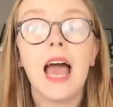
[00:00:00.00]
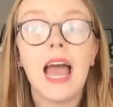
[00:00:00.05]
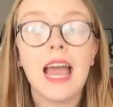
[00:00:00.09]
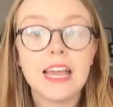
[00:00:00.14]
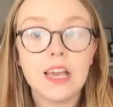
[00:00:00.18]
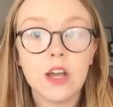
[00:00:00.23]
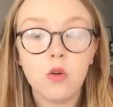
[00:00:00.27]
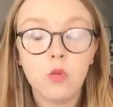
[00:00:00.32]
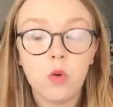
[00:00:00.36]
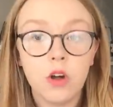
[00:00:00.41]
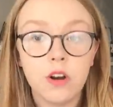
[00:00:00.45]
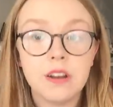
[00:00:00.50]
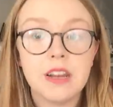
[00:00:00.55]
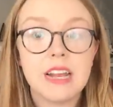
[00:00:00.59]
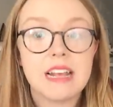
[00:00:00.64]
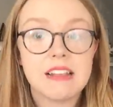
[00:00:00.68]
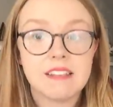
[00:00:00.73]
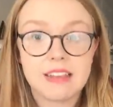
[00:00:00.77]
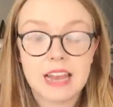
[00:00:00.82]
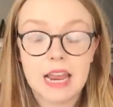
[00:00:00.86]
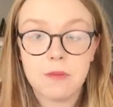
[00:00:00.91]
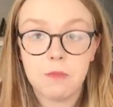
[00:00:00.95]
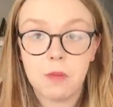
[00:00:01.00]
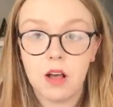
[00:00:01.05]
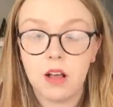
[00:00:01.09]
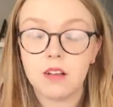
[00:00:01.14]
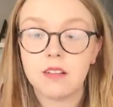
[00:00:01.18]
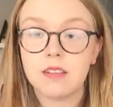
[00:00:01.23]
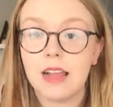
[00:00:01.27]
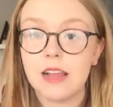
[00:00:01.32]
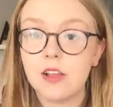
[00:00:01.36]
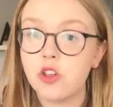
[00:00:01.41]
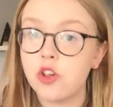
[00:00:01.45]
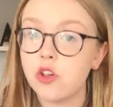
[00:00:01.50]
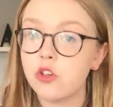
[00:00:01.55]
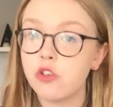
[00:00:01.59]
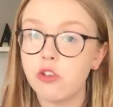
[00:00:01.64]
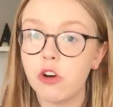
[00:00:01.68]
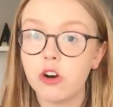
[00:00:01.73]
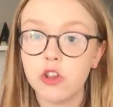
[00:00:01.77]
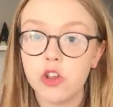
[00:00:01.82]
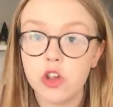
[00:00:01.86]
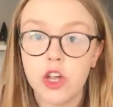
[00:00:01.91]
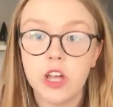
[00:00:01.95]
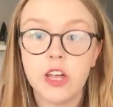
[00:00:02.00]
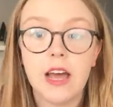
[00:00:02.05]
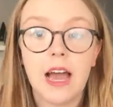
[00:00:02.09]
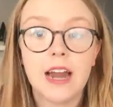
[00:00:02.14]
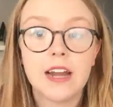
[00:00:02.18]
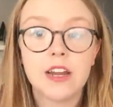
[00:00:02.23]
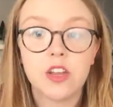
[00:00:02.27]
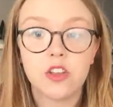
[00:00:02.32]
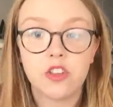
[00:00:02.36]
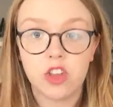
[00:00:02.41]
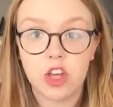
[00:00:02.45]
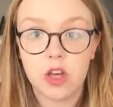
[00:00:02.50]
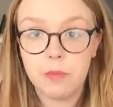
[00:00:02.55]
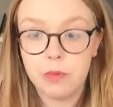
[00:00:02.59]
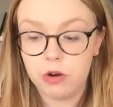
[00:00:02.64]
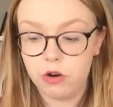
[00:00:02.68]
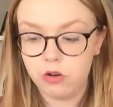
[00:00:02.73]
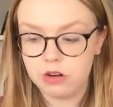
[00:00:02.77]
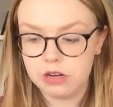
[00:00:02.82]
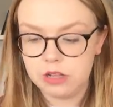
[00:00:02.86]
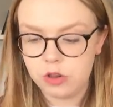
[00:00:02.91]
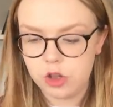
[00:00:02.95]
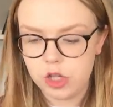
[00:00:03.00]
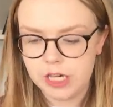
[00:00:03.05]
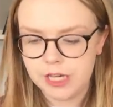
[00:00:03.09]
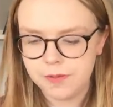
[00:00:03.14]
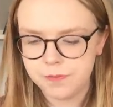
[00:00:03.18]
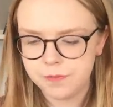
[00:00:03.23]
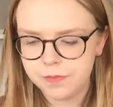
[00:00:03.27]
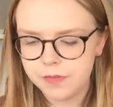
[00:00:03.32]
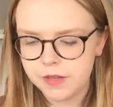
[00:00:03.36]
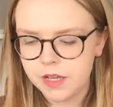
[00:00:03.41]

A01 is 10 marks. That's your structure and your terminology.